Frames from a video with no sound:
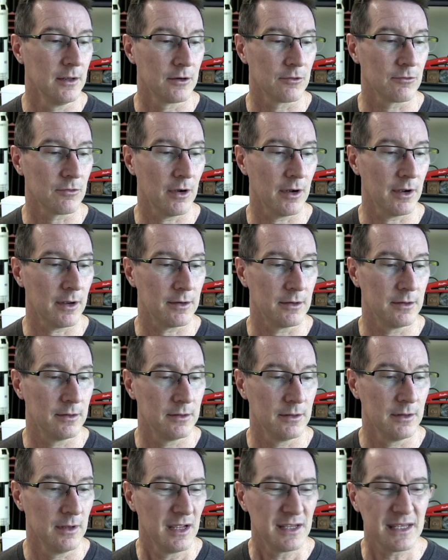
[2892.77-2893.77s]
Right.
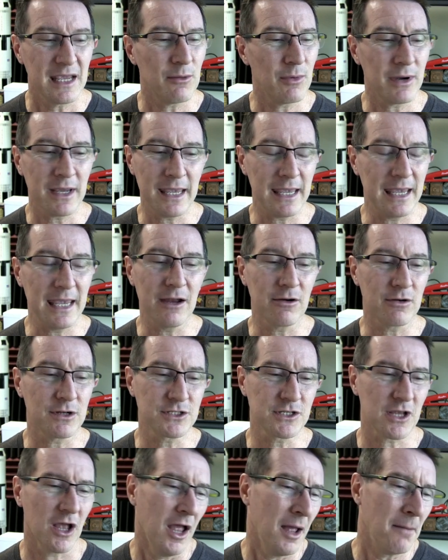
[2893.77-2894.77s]
Yeah, well, here
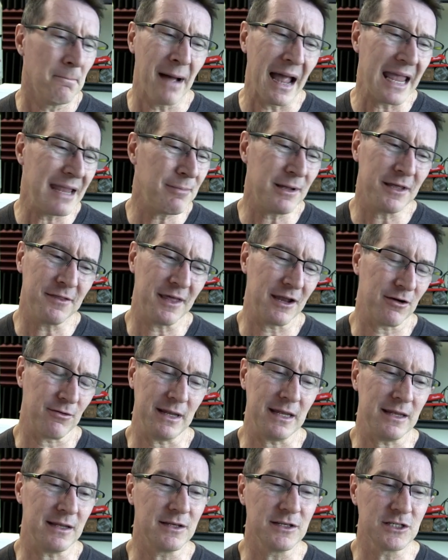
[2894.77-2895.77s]
maybe there
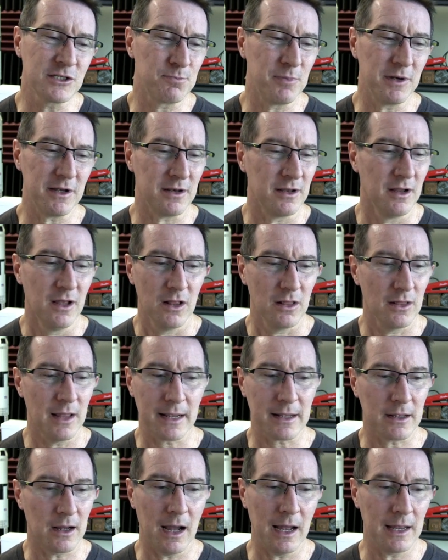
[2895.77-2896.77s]
is, but
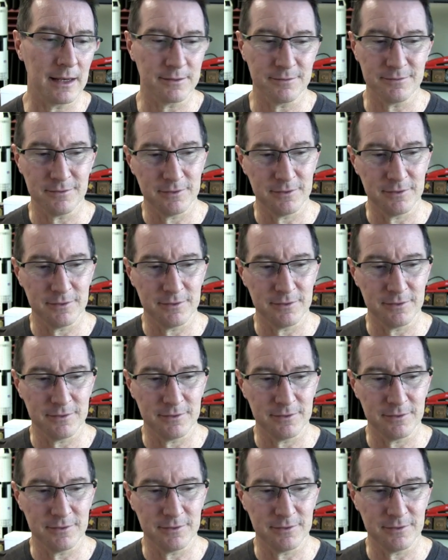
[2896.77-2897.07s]
I